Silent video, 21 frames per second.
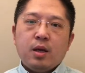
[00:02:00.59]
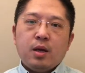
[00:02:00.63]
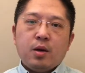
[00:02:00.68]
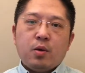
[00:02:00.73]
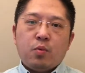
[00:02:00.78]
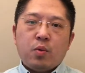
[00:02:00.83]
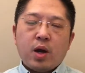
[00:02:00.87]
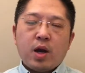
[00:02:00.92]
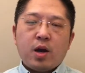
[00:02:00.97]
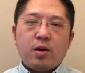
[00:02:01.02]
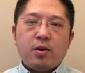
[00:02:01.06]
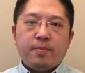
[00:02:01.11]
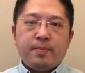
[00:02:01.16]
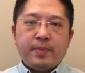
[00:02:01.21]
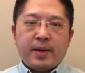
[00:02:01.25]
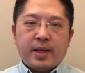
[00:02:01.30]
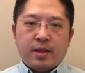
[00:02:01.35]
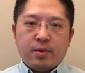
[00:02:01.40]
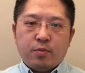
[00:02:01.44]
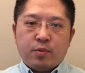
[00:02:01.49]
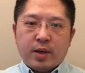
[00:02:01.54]
While
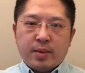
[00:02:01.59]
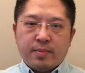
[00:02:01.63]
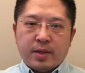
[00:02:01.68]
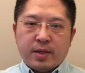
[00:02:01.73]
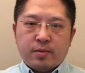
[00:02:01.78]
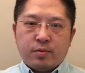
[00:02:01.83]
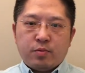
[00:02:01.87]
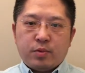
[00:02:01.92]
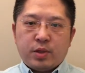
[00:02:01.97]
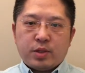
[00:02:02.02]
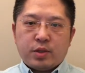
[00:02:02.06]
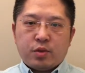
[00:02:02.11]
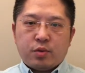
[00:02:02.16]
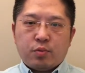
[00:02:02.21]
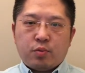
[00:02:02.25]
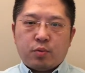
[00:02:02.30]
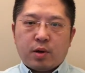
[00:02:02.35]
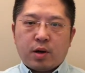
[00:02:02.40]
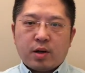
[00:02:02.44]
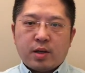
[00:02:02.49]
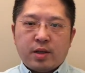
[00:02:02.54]
many women went to
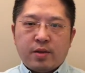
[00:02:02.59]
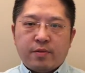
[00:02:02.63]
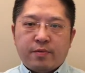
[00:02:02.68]
work in